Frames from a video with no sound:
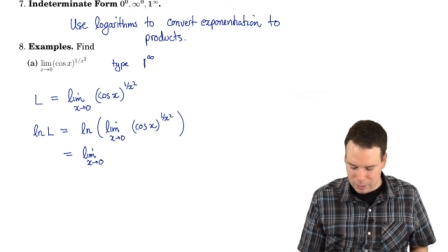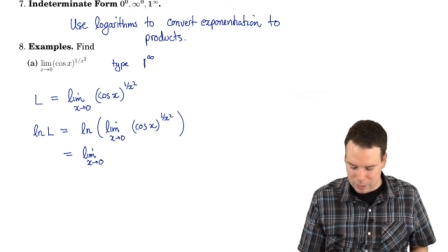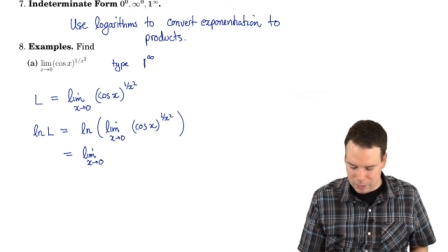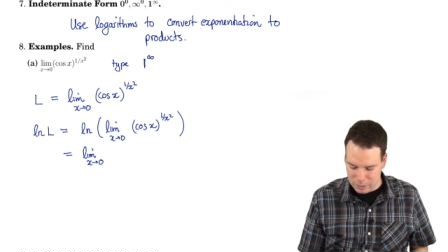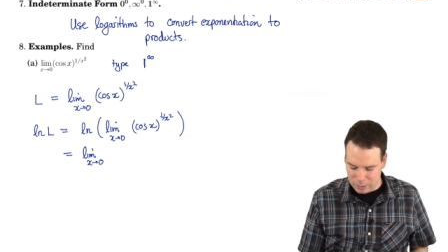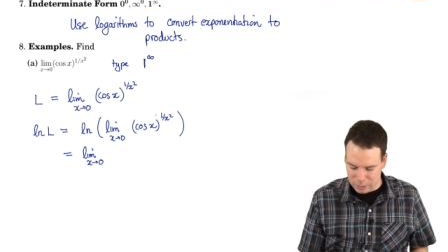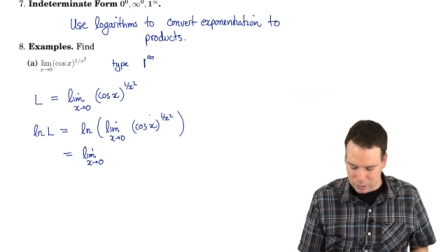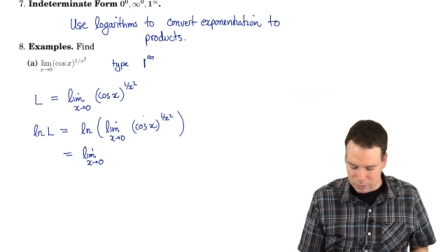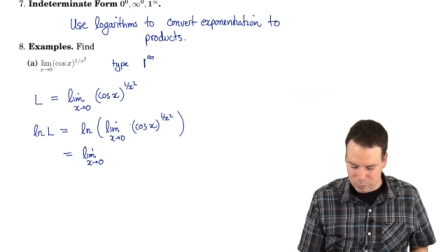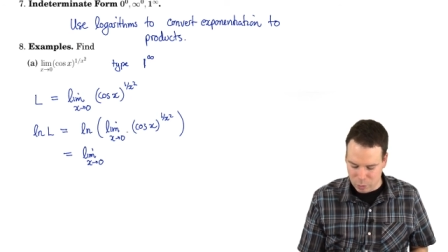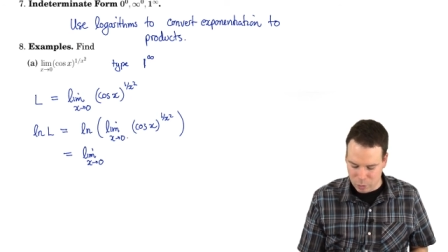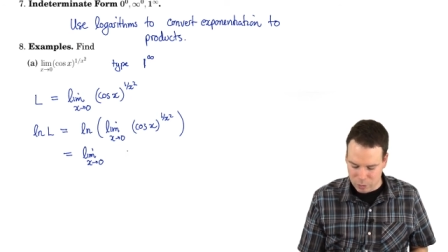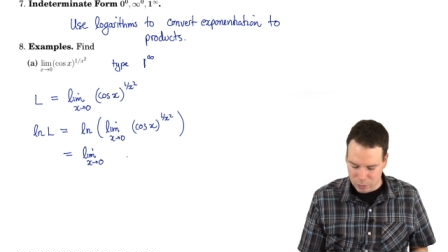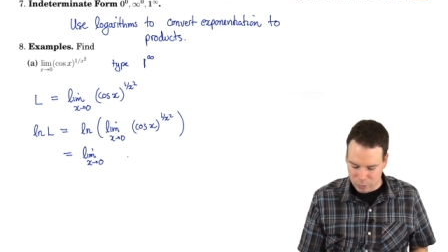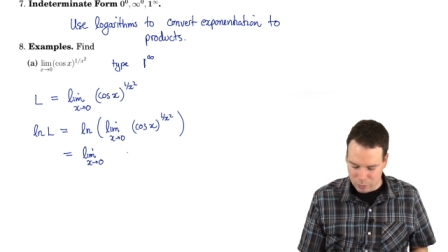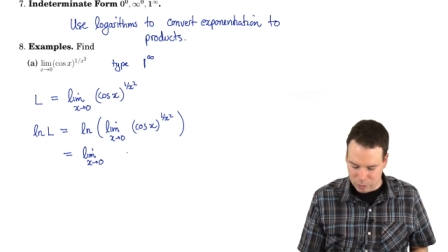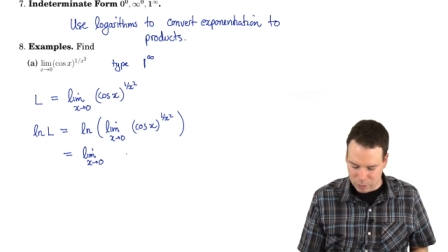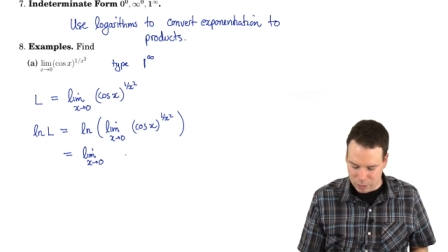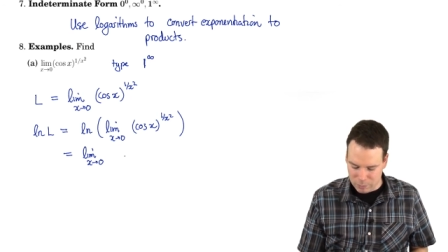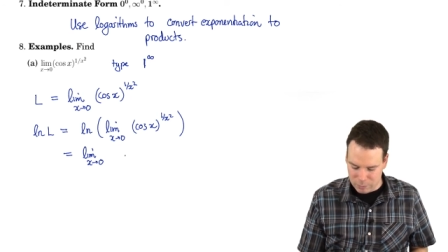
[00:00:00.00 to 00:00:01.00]
The
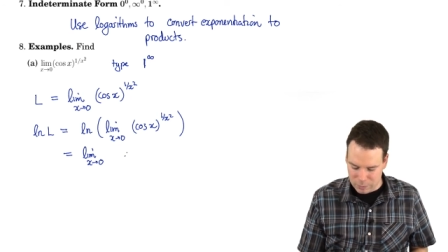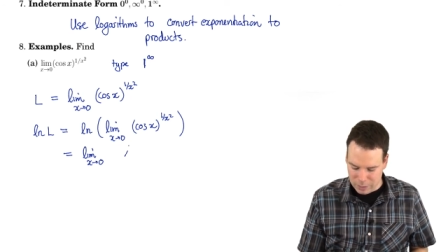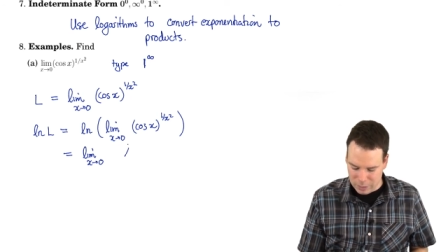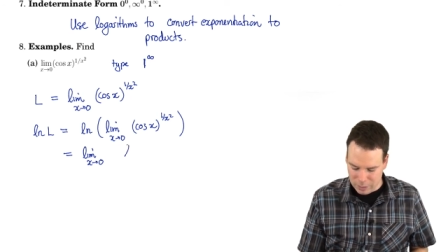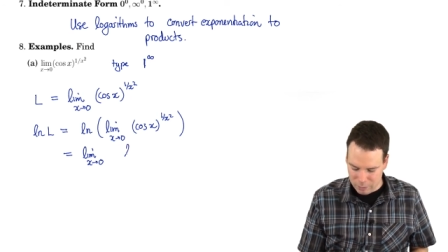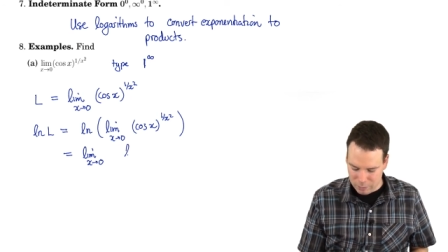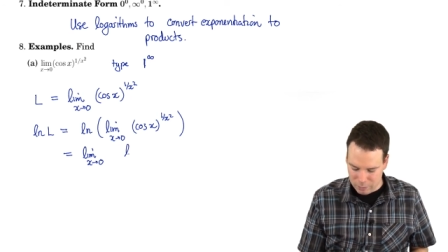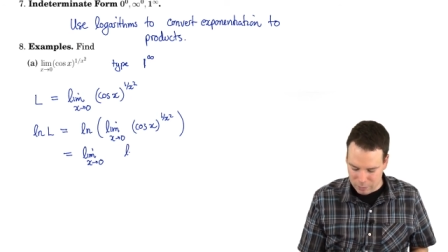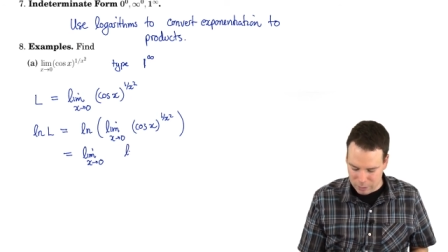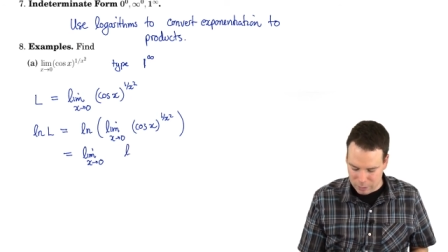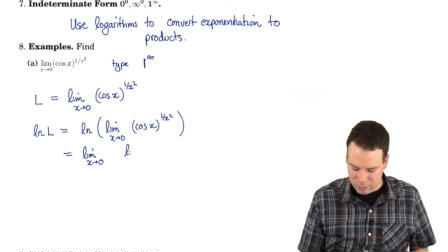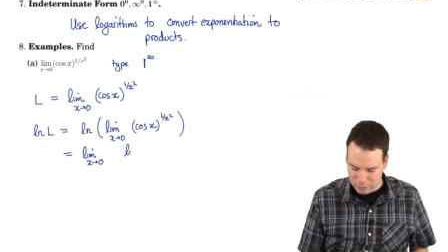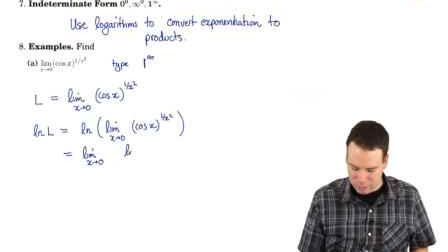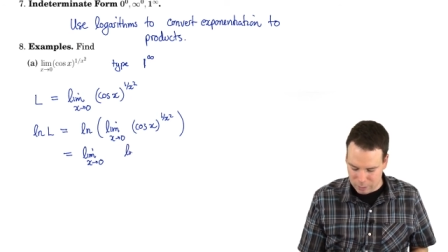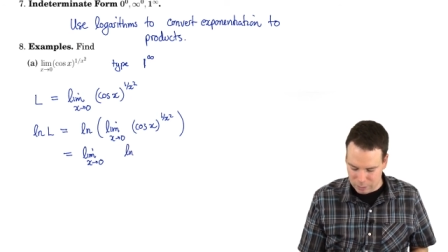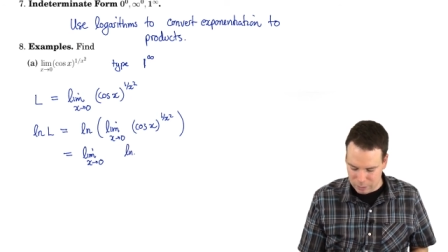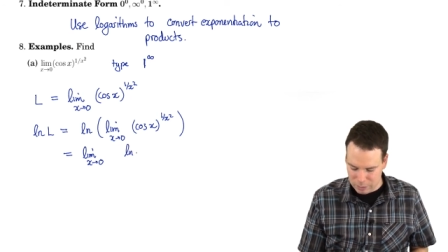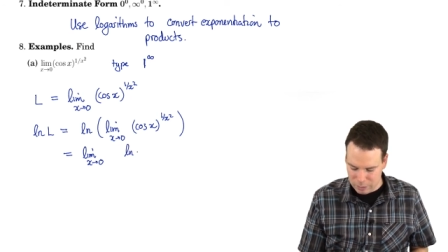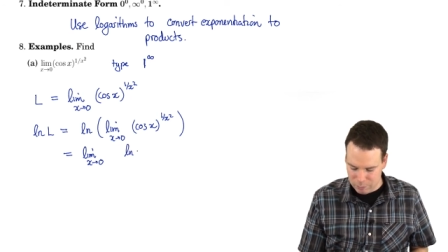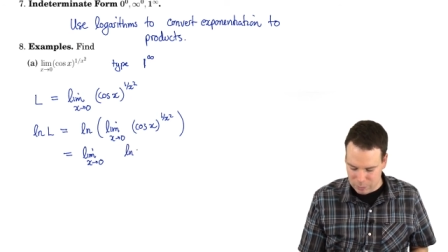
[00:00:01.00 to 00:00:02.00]
exponent will come down, and
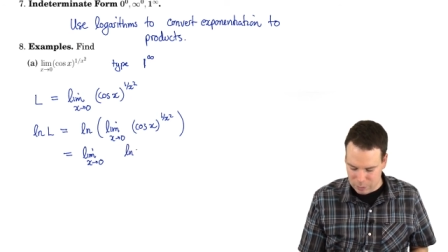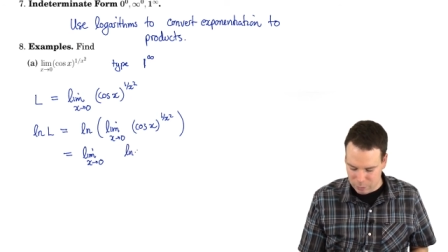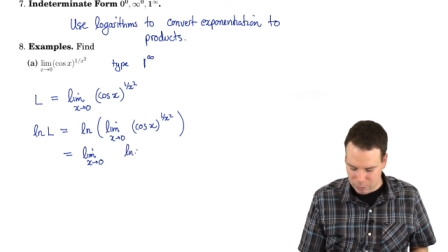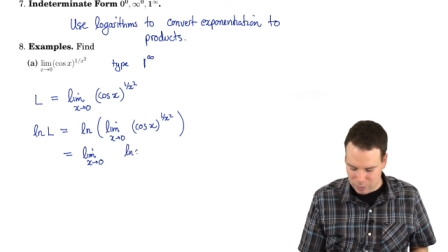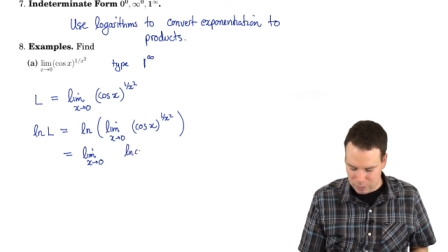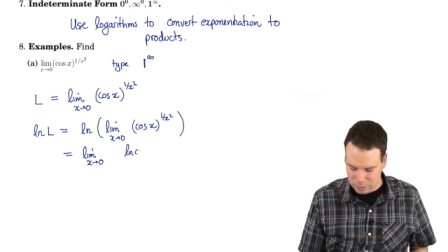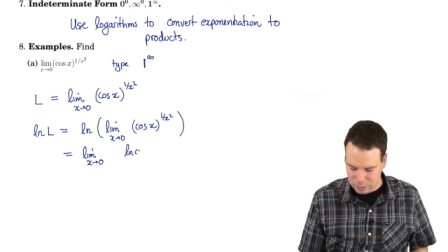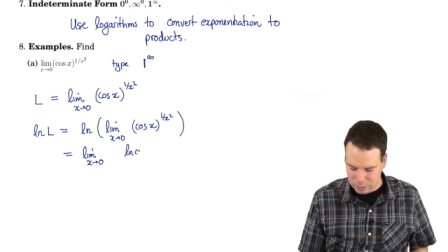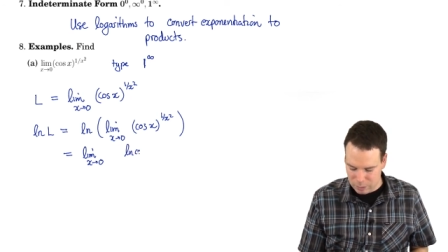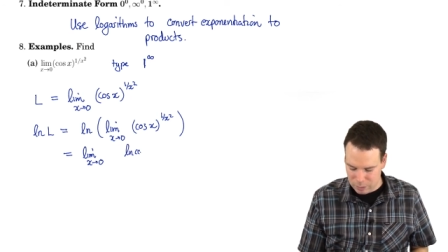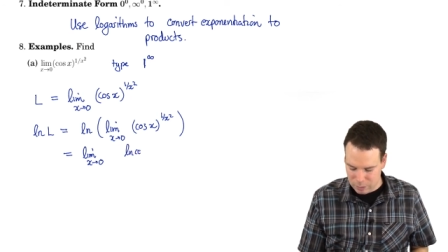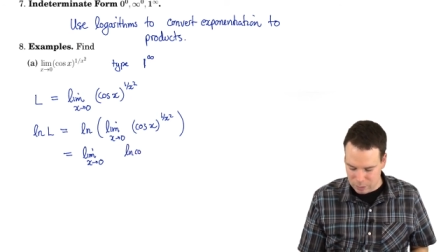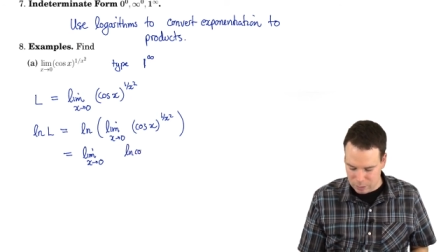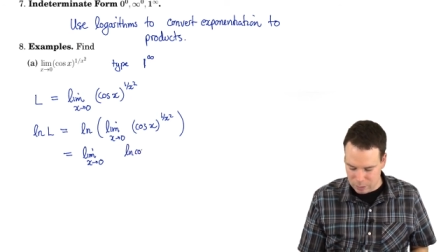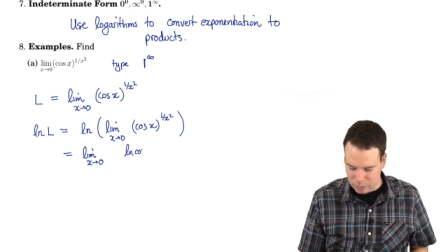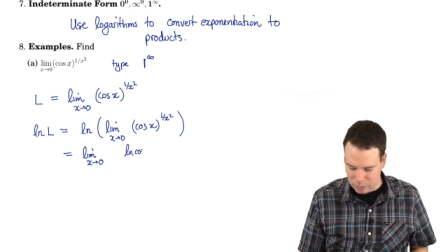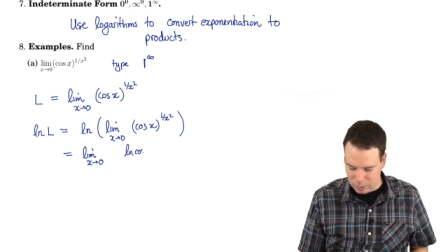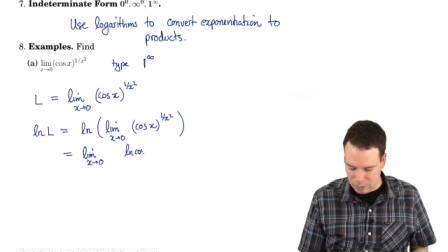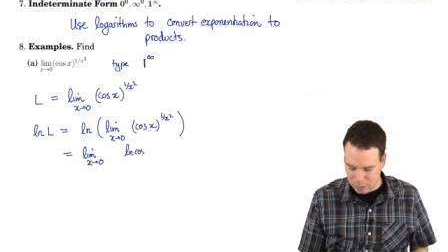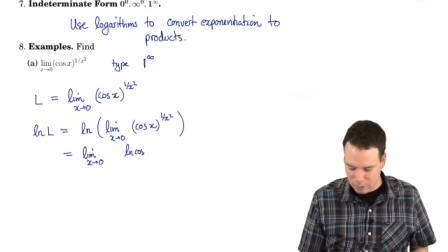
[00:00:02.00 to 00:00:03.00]
it'll leave me with
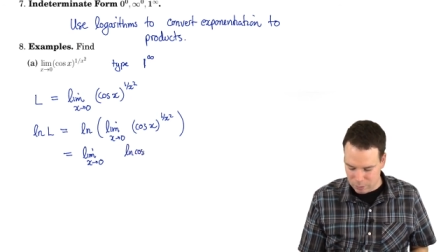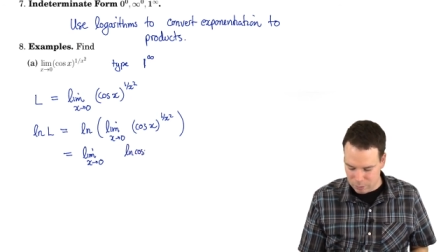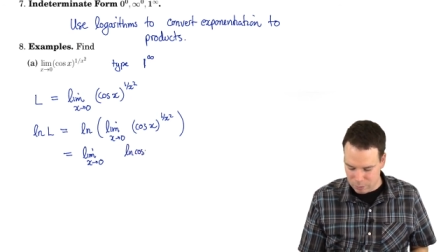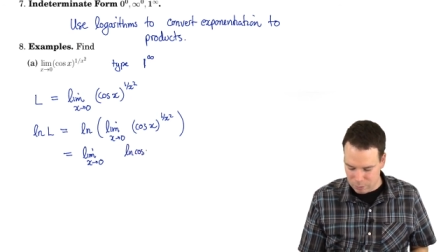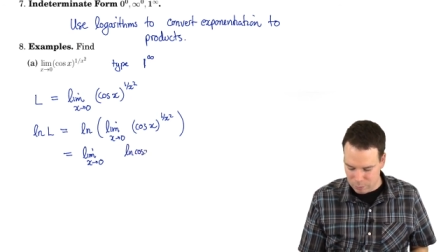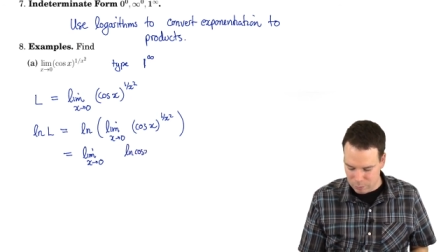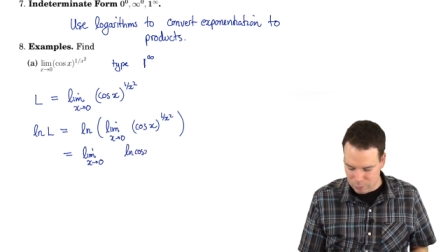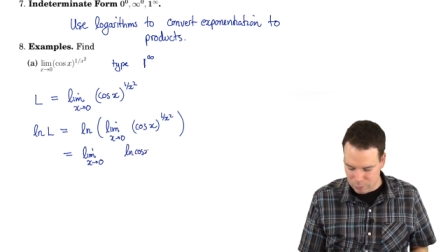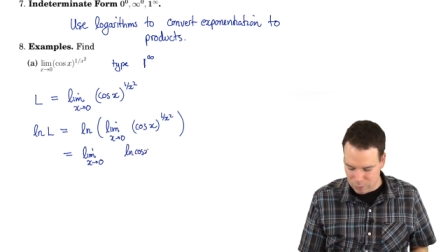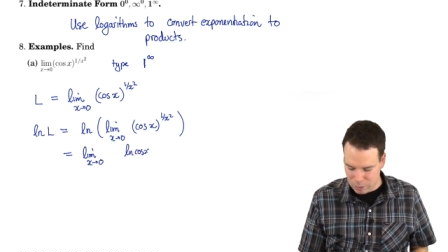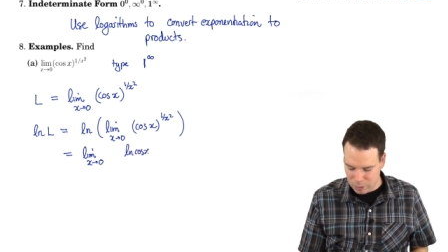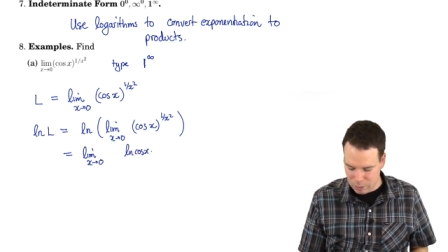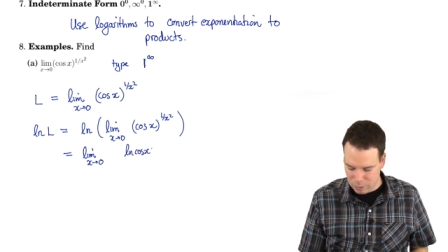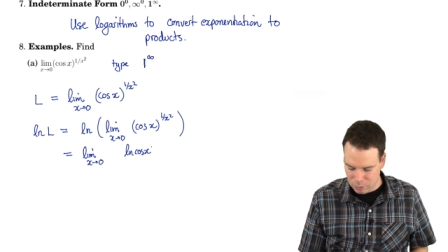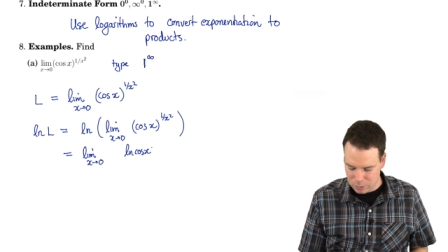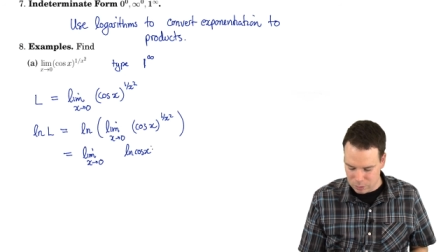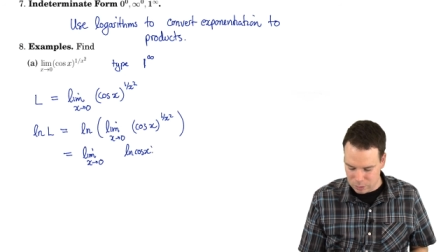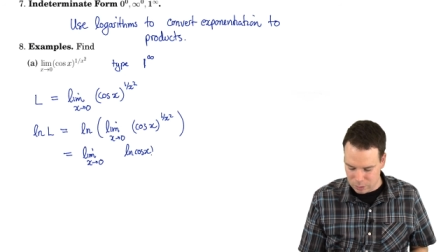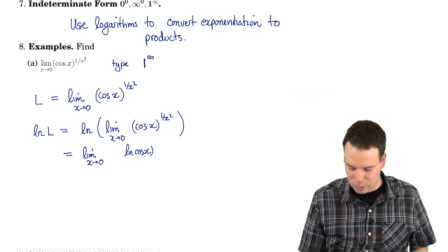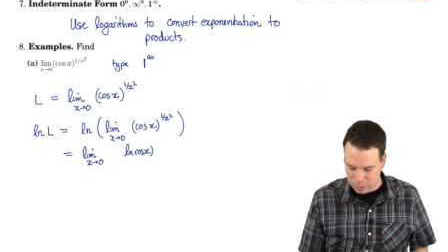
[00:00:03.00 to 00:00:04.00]
the logarithm of the
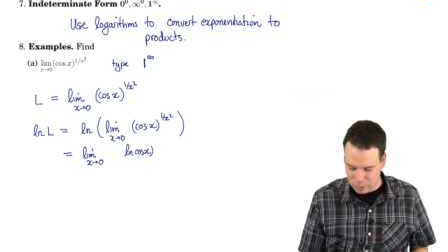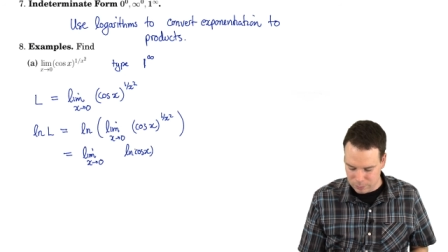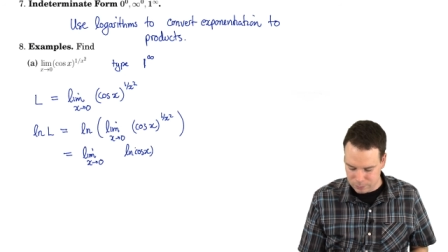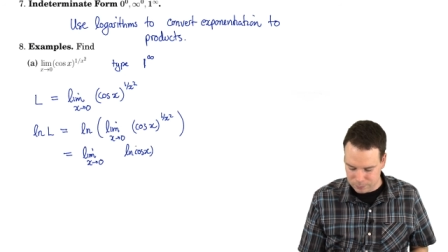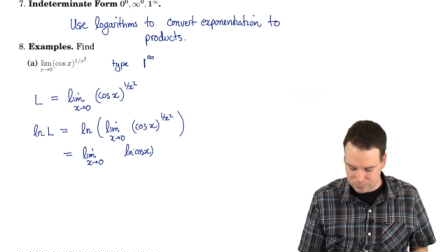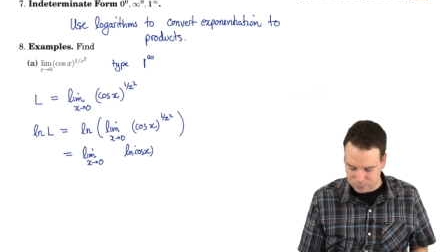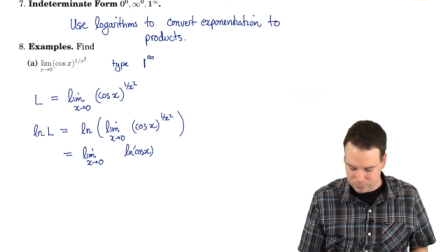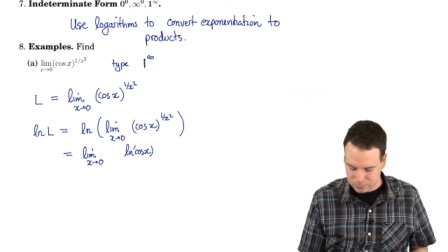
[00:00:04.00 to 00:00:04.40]
cosine